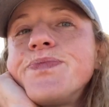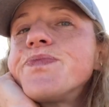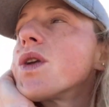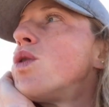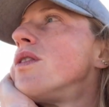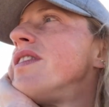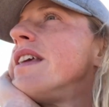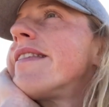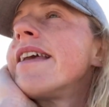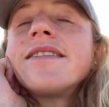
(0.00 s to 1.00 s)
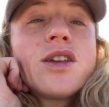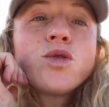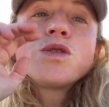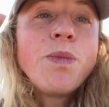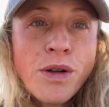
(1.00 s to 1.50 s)
All of these things that
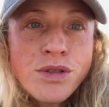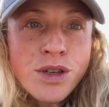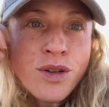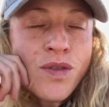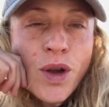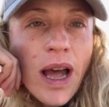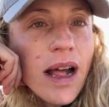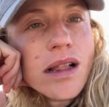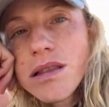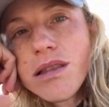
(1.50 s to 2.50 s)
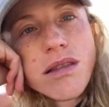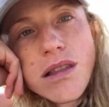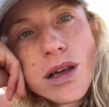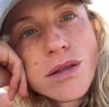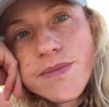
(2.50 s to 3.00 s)
you're supposed to do for your health
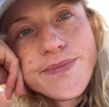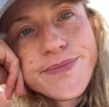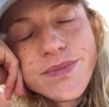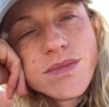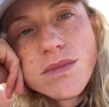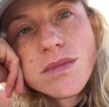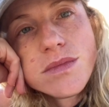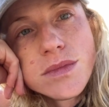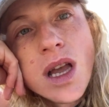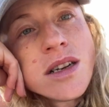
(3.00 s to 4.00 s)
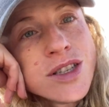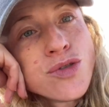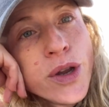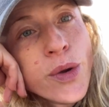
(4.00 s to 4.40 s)
are destroying your